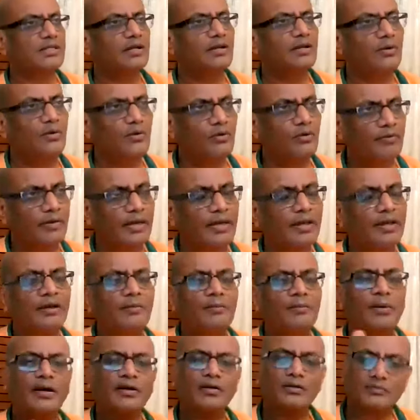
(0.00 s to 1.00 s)
in no way
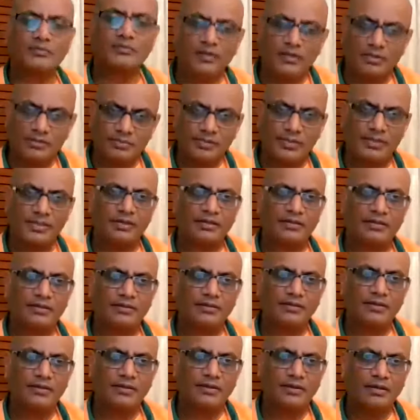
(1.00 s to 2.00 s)
part of the hospital.
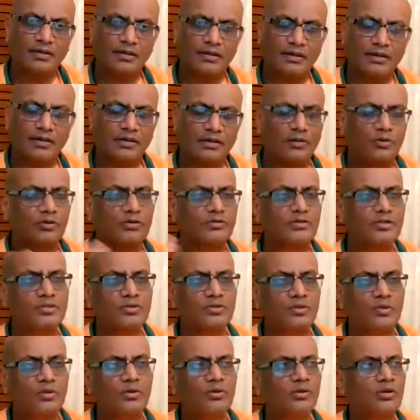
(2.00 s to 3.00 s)
Go to the
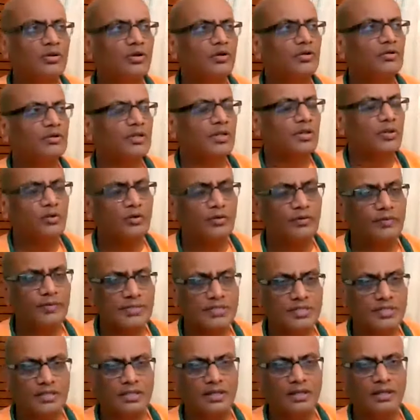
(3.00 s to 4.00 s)
school, go to the
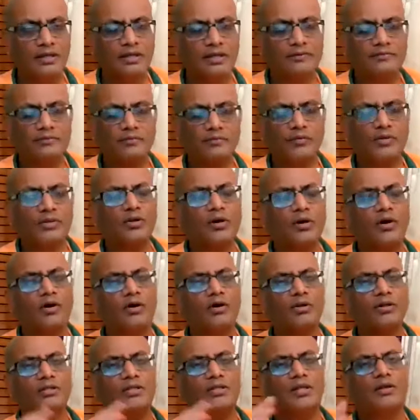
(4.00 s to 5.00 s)
university, with
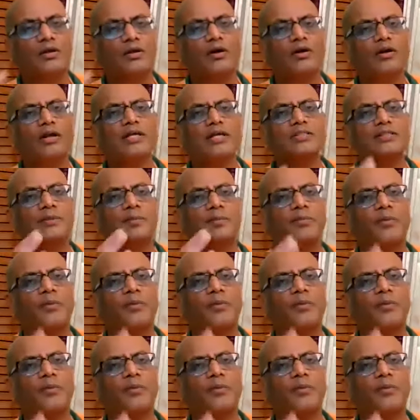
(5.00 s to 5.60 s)
all the knowledge, the